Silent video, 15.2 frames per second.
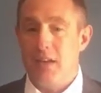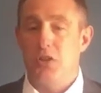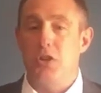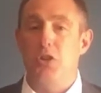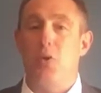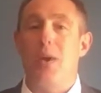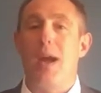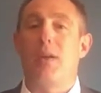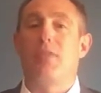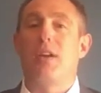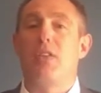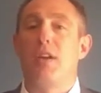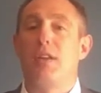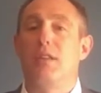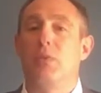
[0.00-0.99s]
to do
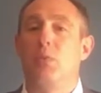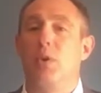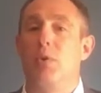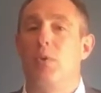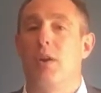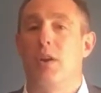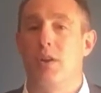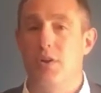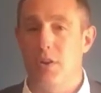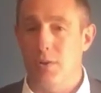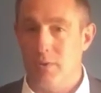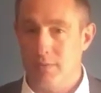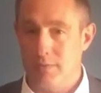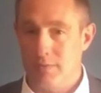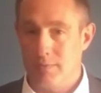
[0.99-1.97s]
everything that we want to do.
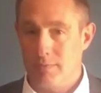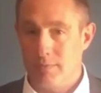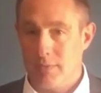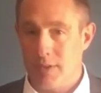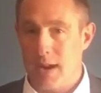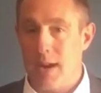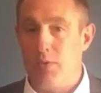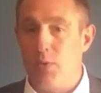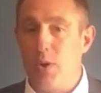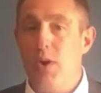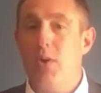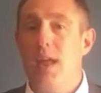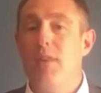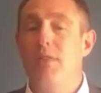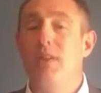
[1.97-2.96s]
Right? If we
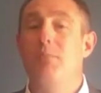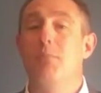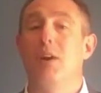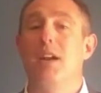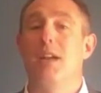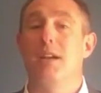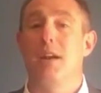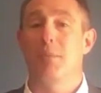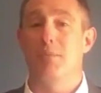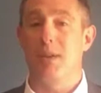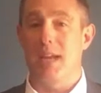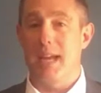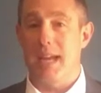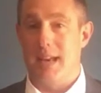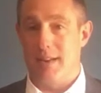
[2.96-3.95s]
don't have any money
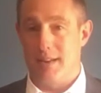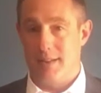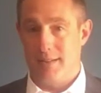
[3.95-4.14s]
coming in,